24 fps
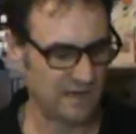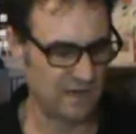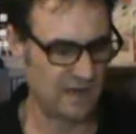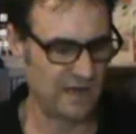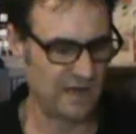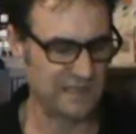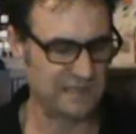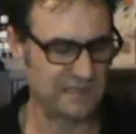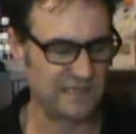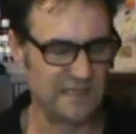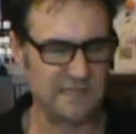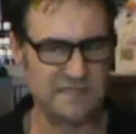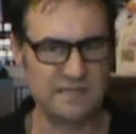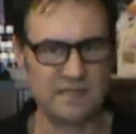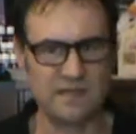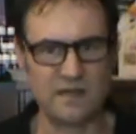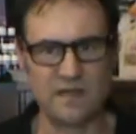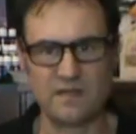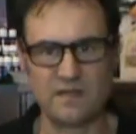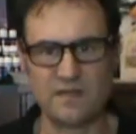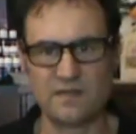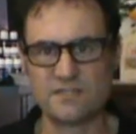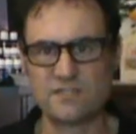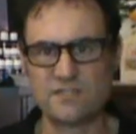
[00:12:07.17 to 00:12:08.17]

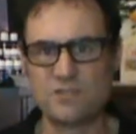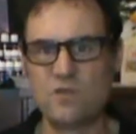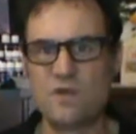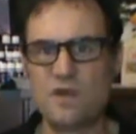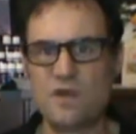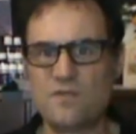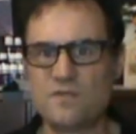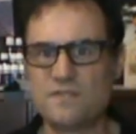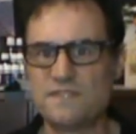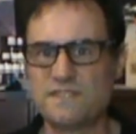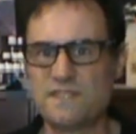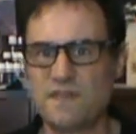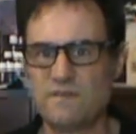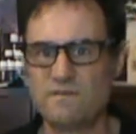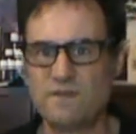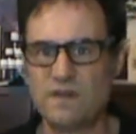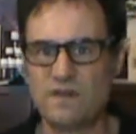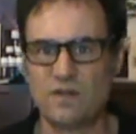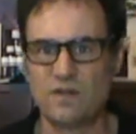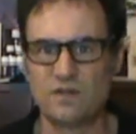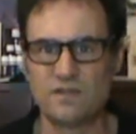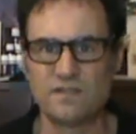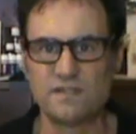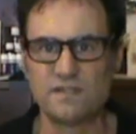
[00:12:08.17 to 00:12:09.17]
got
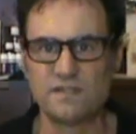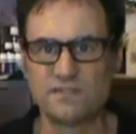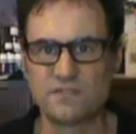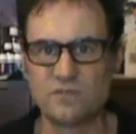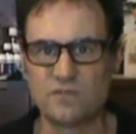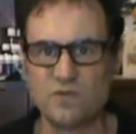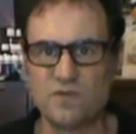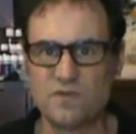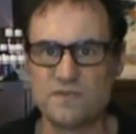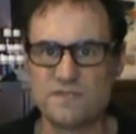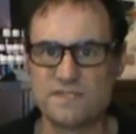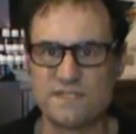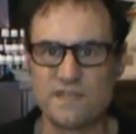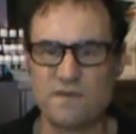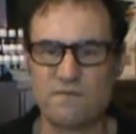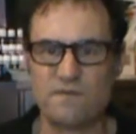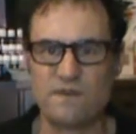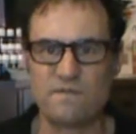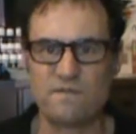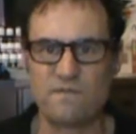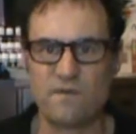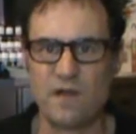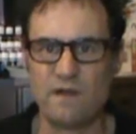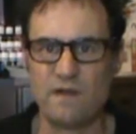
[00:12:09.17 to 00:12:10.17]

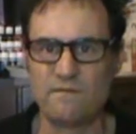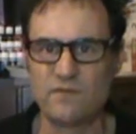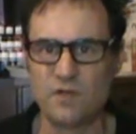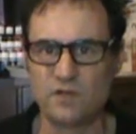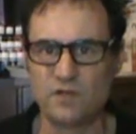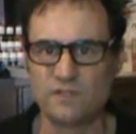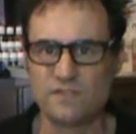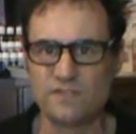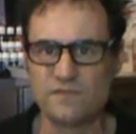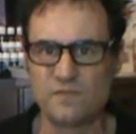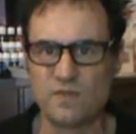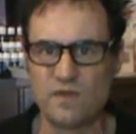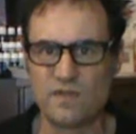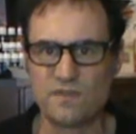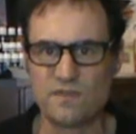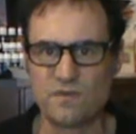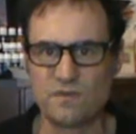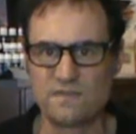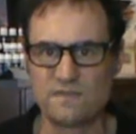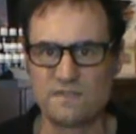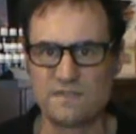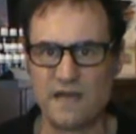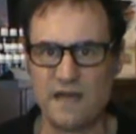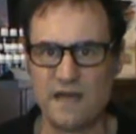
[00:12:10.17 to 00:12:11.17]
$275 worth
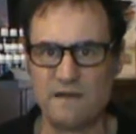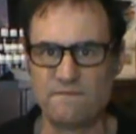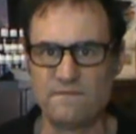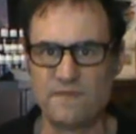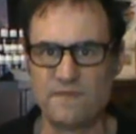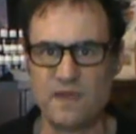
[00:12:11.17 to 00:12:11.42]
of stuff